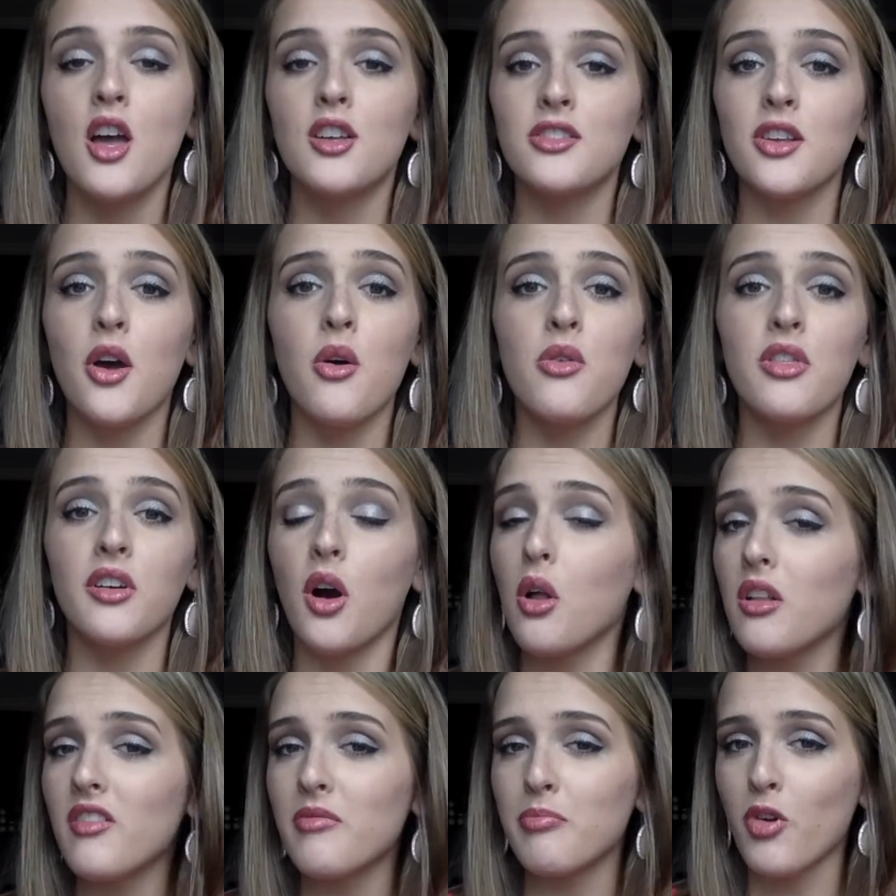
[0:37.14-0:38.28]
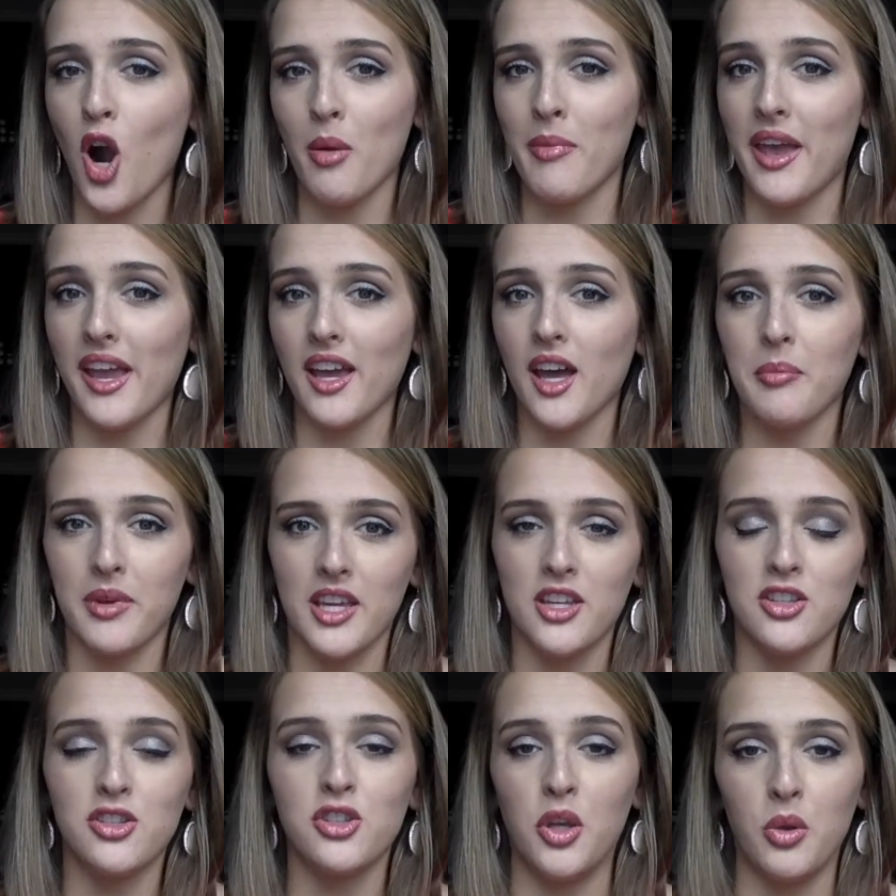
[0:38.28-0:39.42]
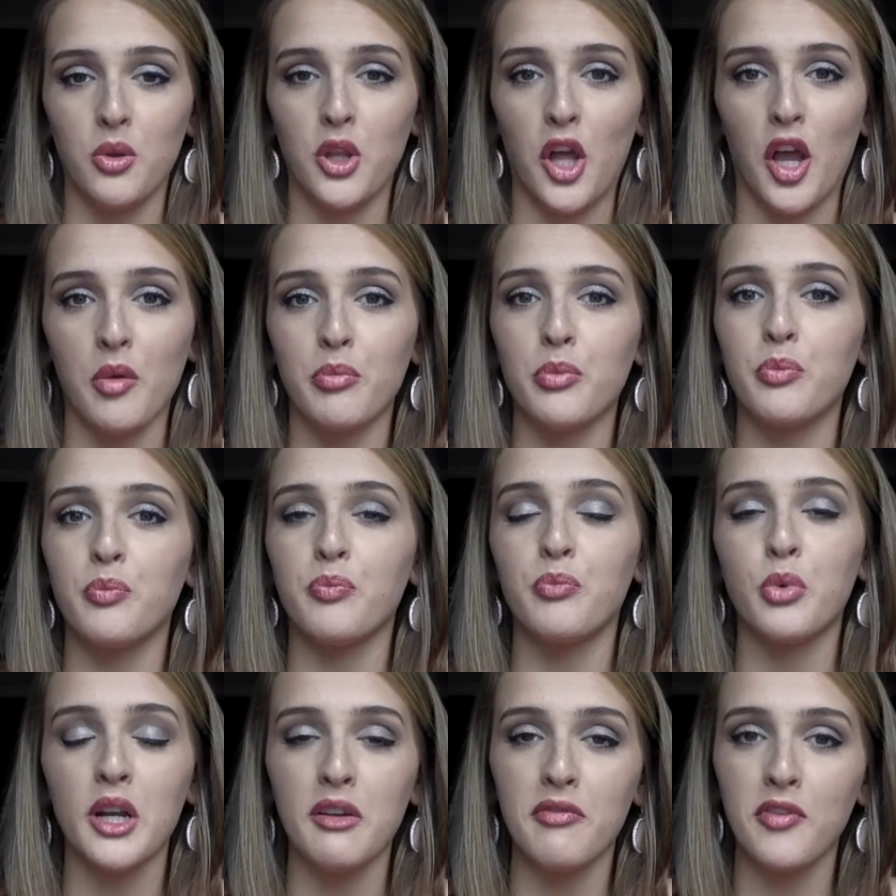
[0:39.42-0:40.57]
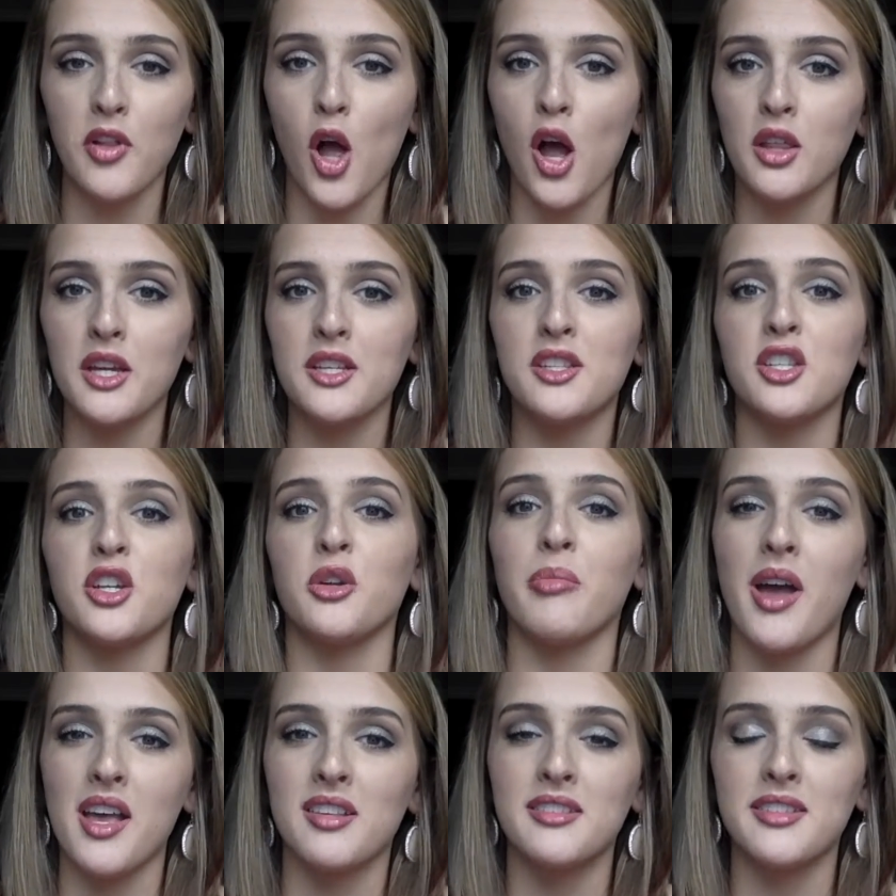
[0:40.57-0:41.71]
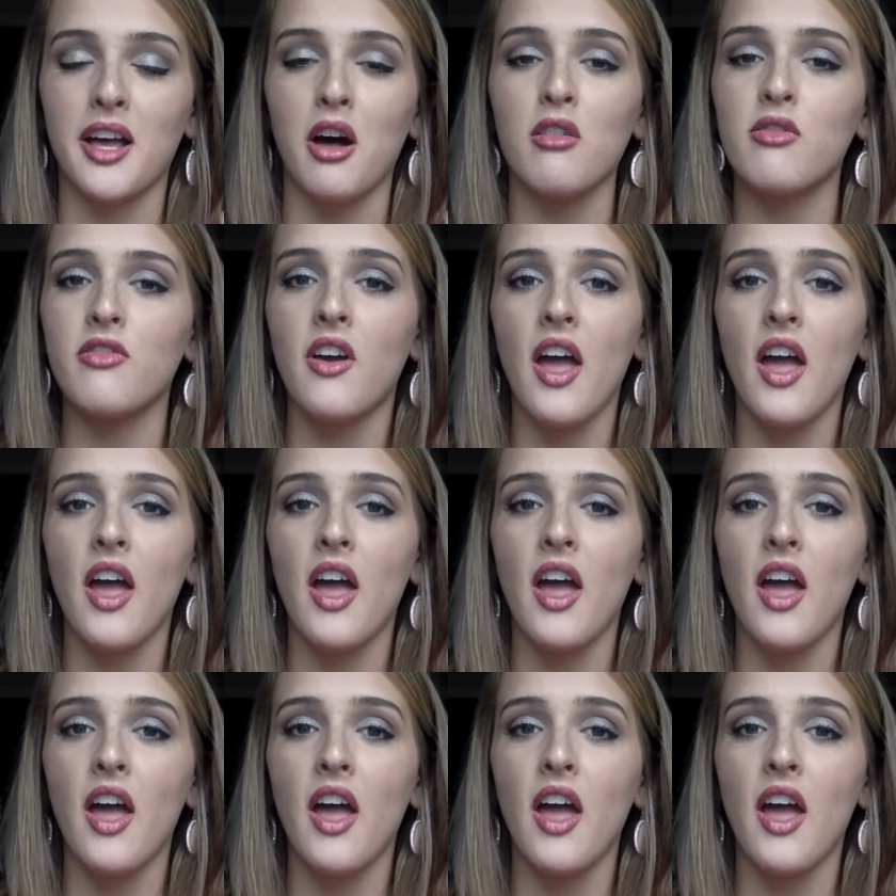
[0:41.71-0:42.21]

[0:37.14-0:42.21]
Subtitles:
So the goal of prom makeup is to look pretty flawless, your best self,